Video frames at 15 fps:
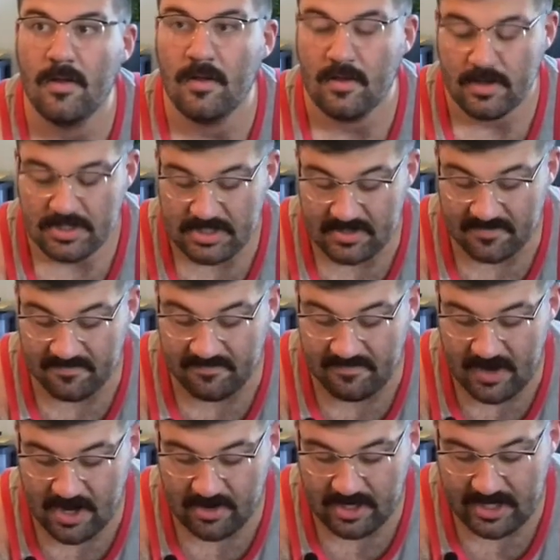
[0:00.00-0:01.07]
She's
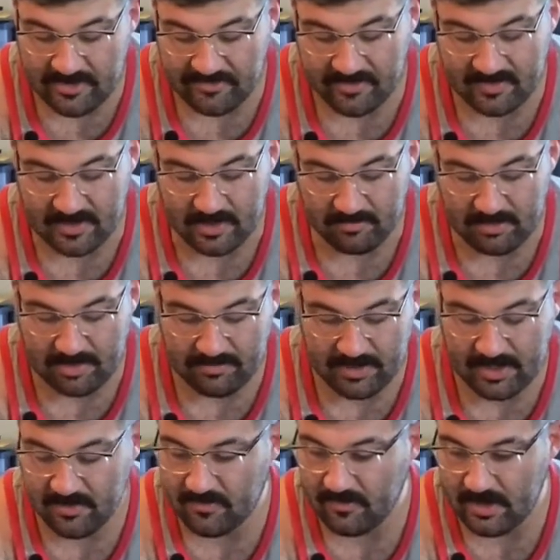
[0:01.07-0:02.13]
very interested in my
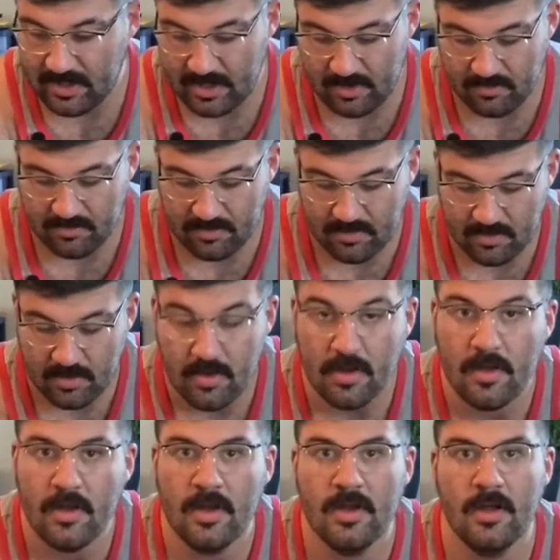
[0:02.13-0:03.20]
plants right now.
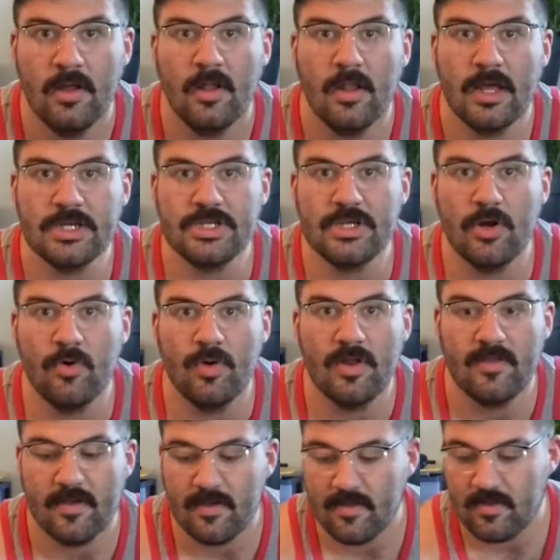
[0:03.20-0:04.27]
Like she always
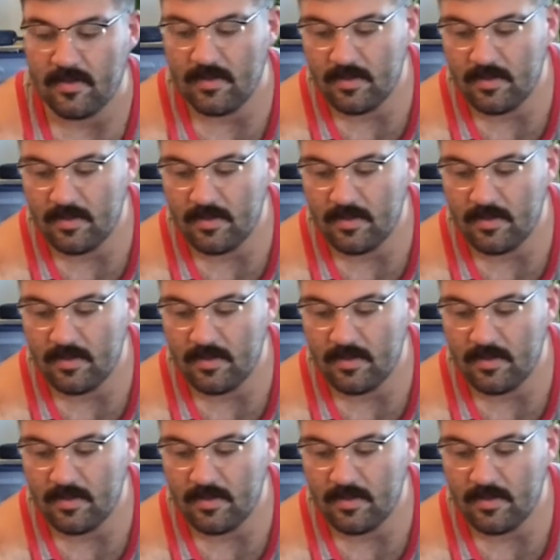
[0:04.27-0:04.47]
is.